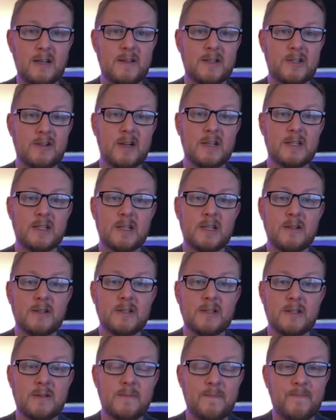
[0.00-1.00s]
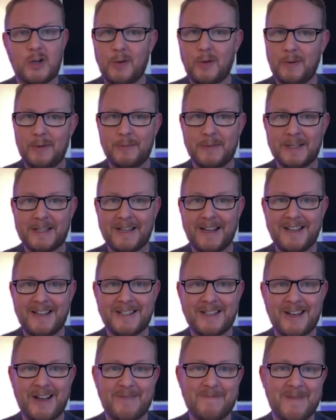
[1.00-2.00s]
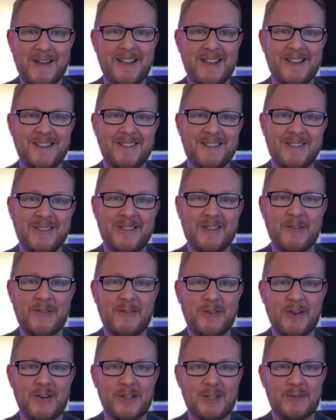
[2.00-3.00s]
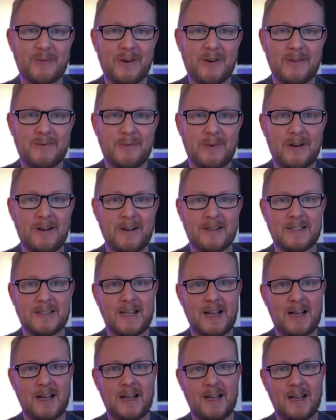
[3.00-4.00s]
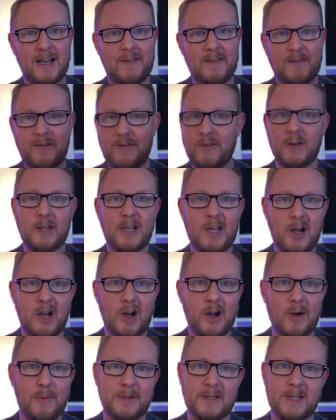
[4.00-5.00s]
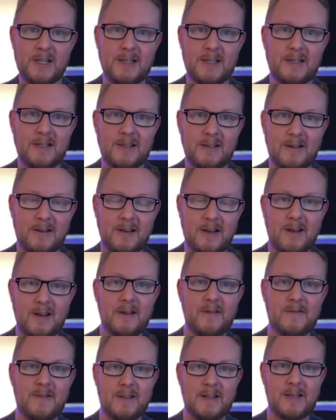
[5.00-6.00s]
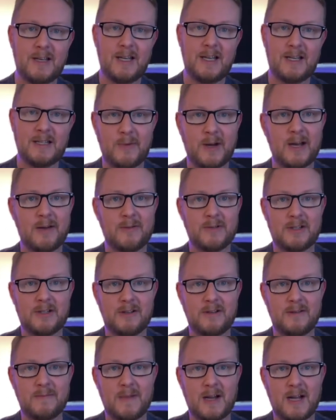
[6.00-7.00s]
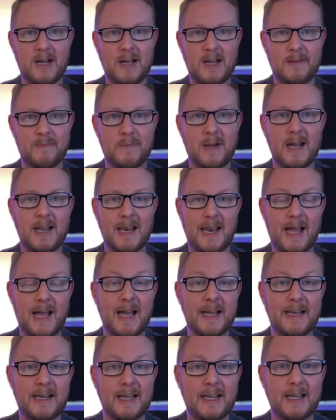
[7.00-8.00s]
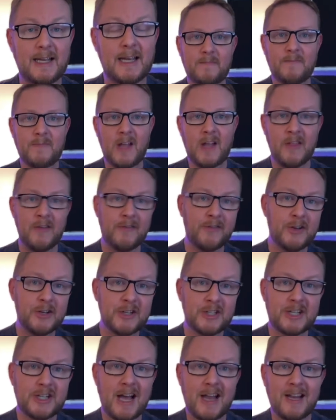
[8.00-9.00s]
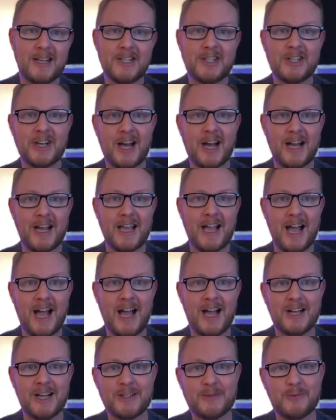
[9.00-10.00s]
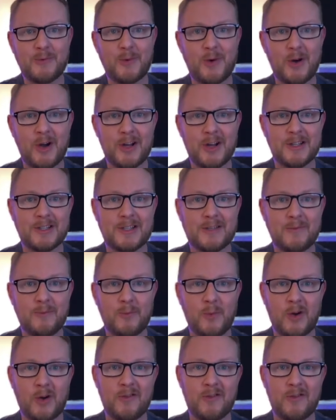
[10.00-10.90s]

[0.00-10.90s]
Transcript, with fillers: the Transit Custom. A couple of mistakes I made. The first one was I fully carpeted over these when I was doing my, my lining the first challenge I had was one